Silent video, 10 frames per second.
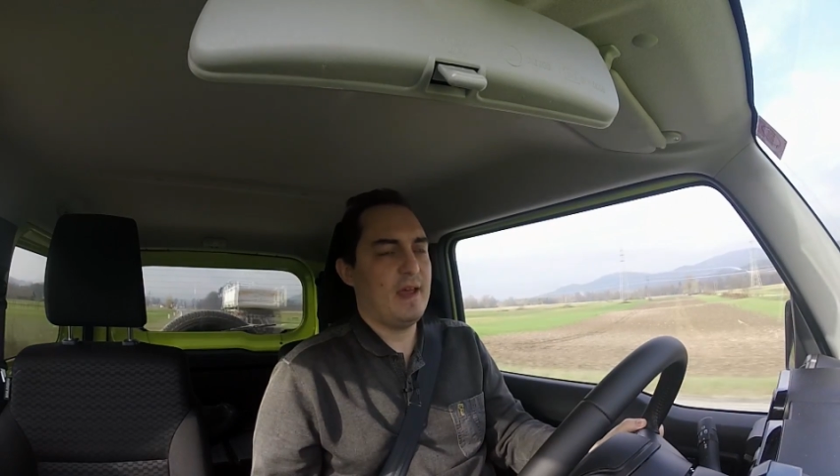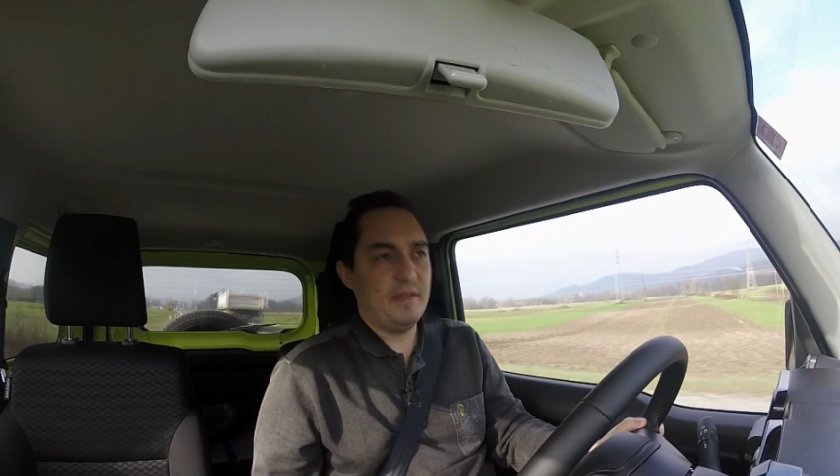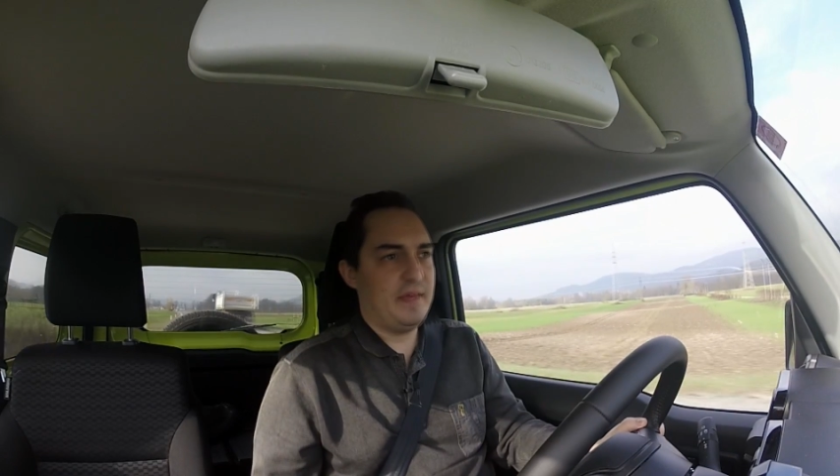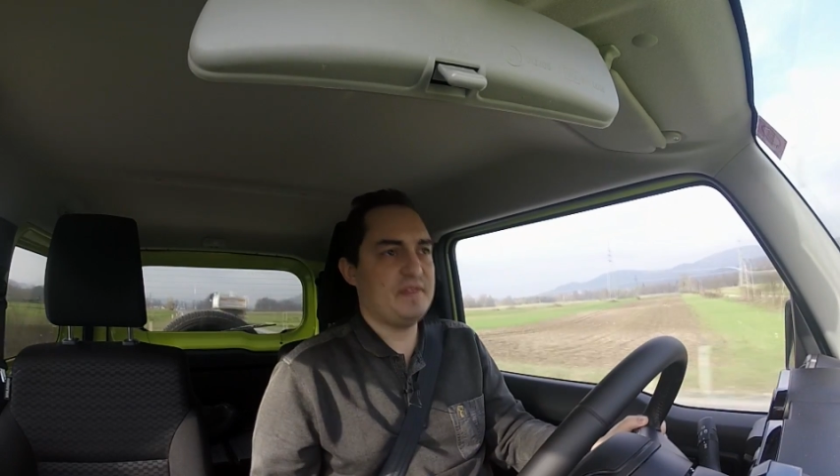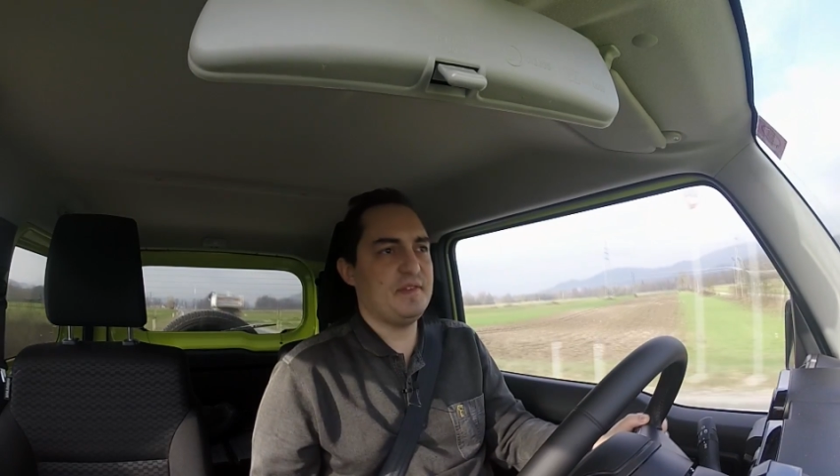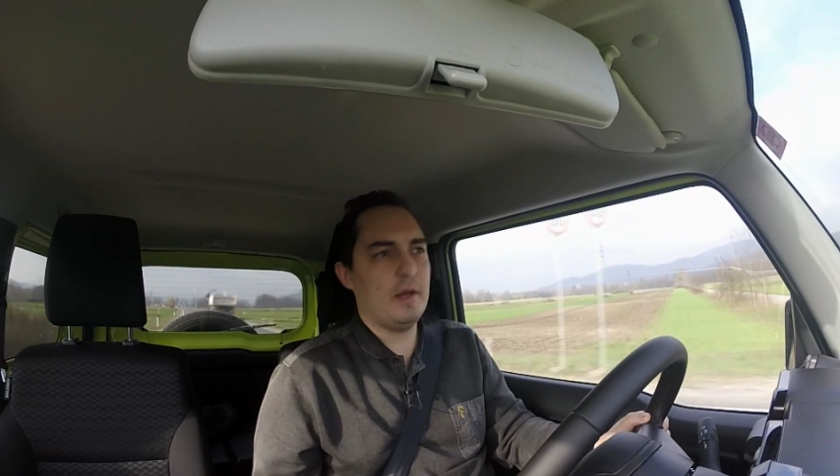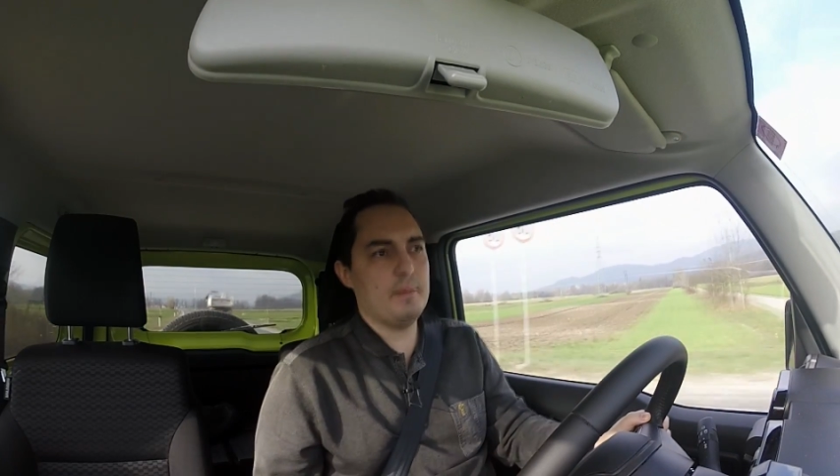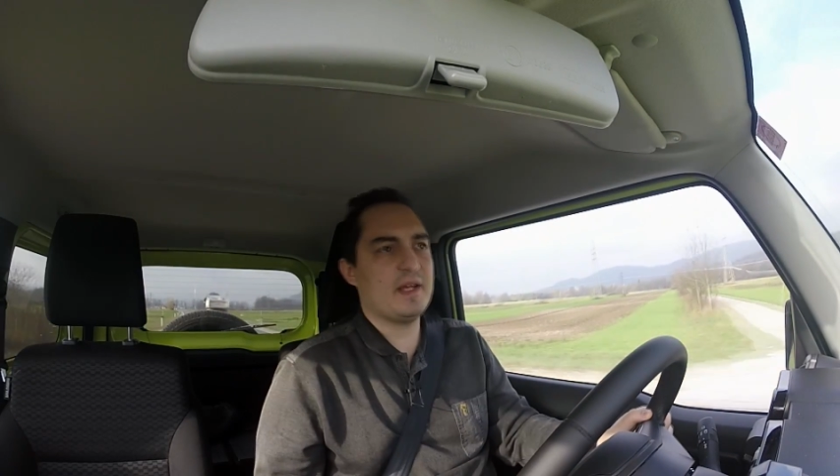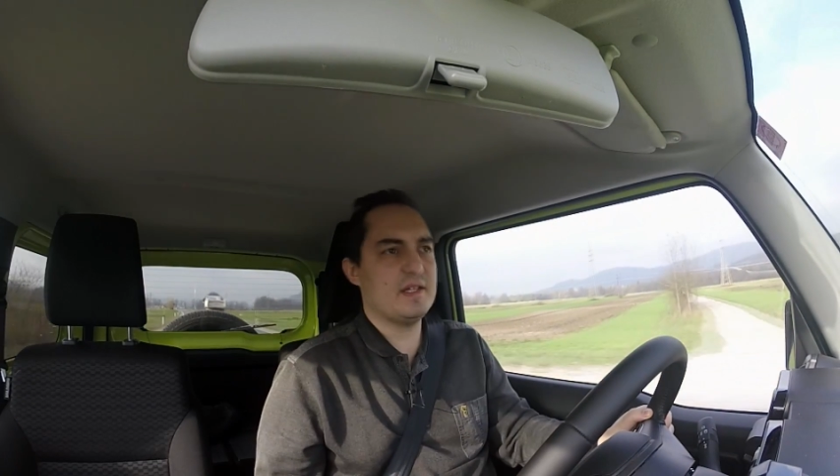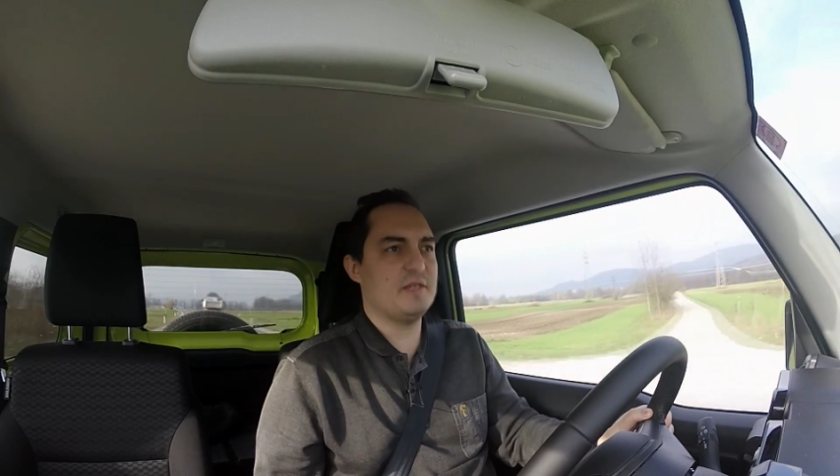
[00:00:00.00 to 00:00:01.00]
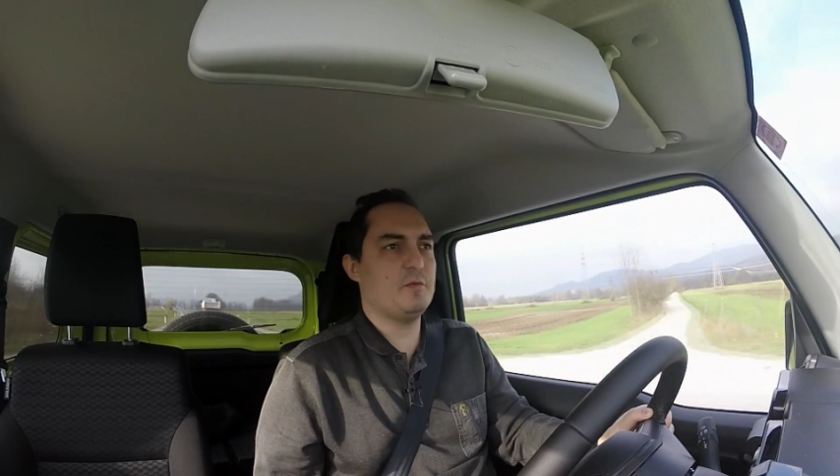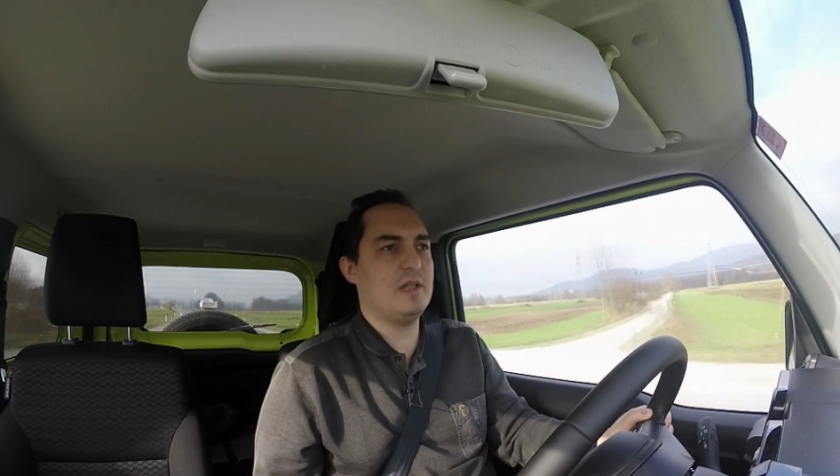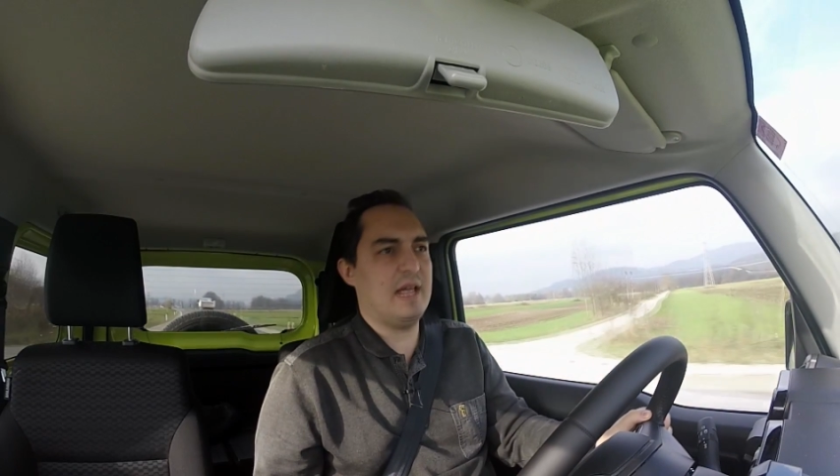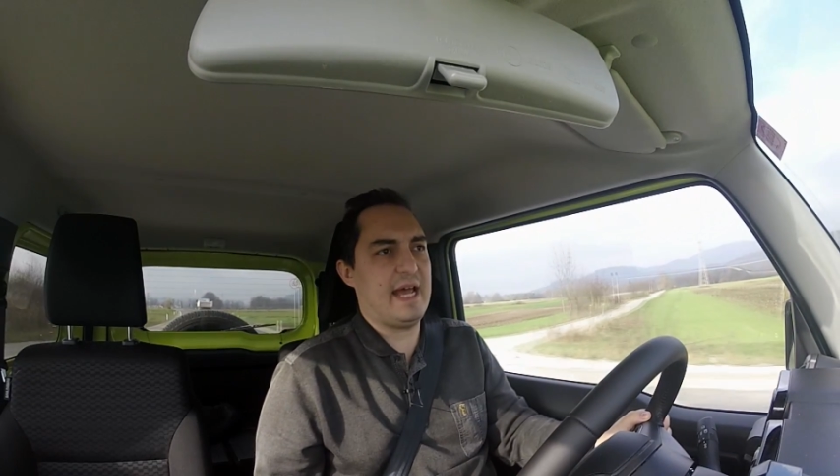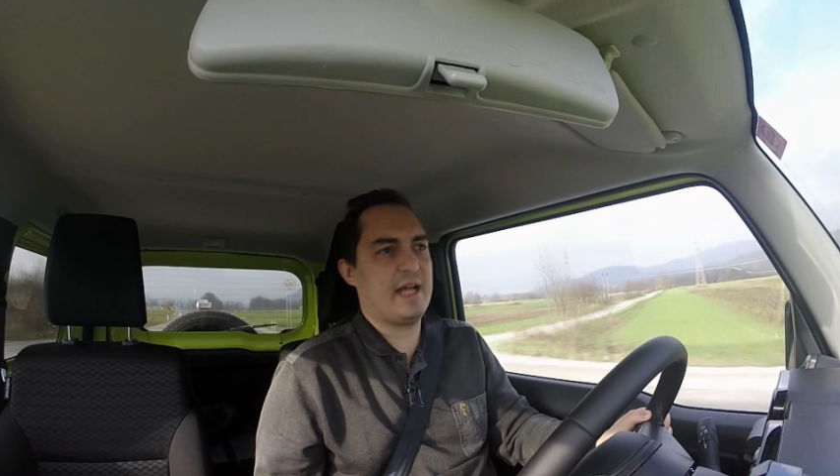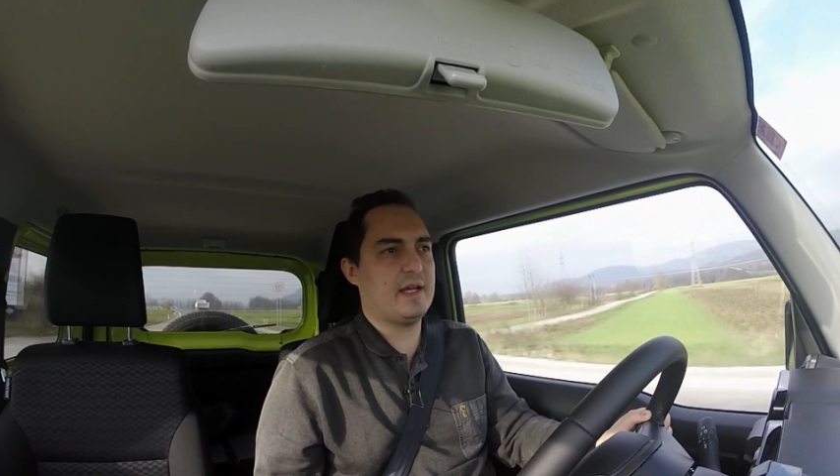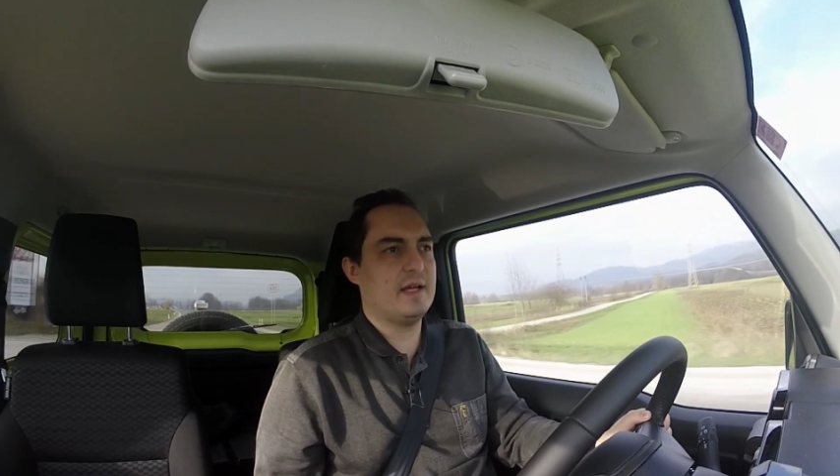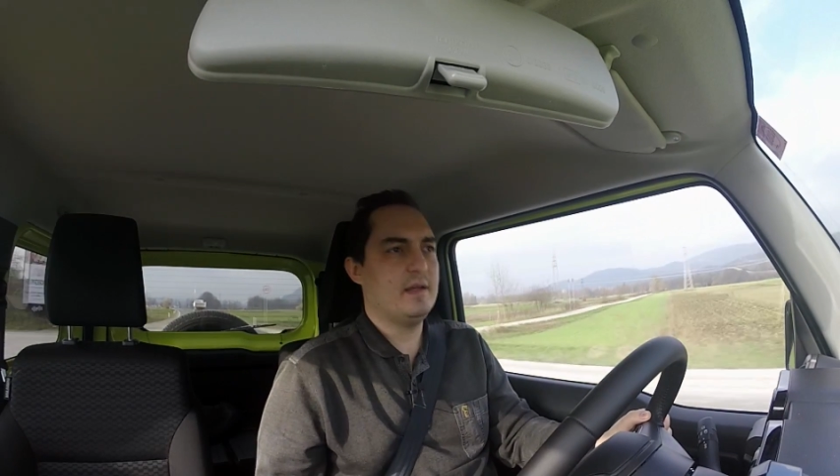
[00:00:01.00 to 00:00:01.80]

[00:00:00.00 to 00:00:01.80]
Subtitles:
And that's not because it would lack